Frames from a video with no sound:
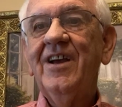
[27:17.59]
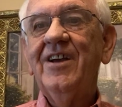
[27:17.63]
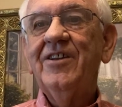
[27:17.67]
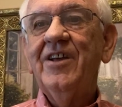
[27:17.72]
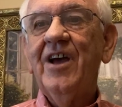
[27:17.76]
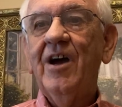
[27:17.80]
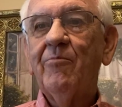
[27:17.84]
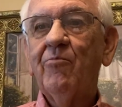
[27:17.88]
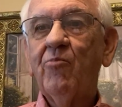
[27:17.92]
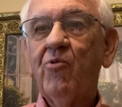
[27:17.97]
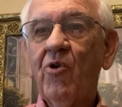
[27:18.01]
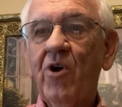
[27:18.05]

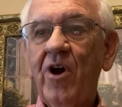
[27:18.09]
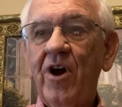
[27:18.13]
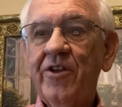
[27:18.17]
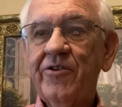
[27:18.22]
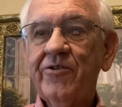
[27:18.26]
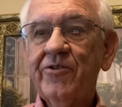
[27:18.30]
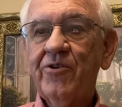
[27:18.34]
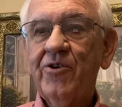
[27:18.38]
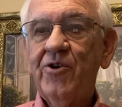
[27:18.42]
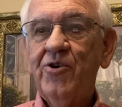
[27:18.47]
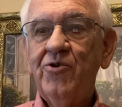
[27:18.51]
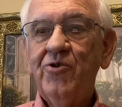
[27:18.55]
a
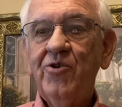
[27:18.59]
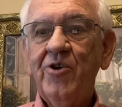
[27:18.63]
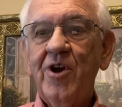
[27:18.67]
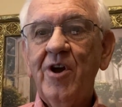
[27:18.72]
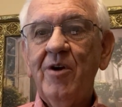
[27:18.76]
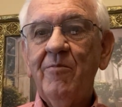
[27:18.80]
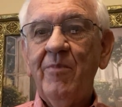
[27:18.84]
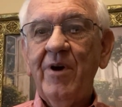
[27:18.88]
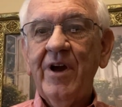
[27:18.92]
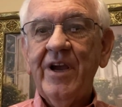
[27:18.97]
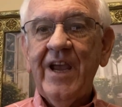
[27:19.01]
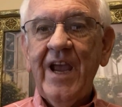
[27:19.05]
brother who
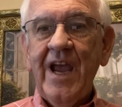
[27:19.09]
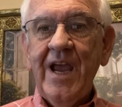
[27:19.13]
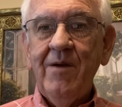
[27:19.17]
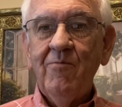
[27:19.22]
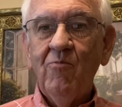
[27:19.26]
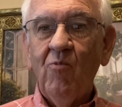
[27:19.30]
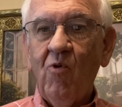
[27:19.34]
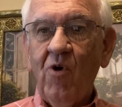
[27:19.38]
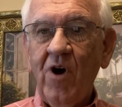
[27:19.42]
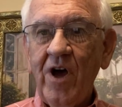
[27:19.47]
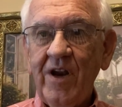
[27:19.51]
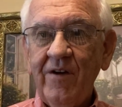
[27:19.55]

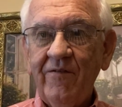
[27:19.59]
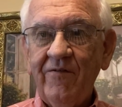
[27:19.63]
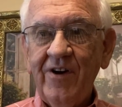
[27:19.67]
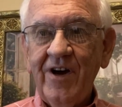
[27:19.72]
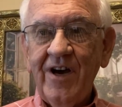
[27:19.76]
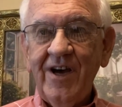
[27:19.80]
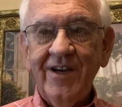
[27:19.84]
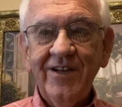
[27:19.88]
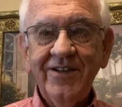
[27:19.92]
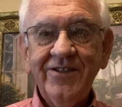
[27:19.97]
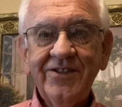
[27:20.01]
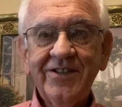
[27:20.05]
became one of
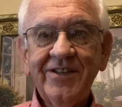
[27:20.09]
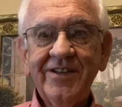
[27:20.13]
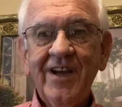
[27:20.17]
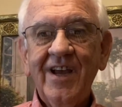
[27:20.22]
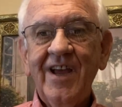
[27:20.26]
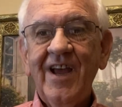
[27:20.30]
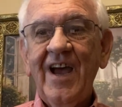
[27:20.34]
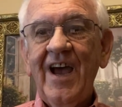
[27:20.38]
us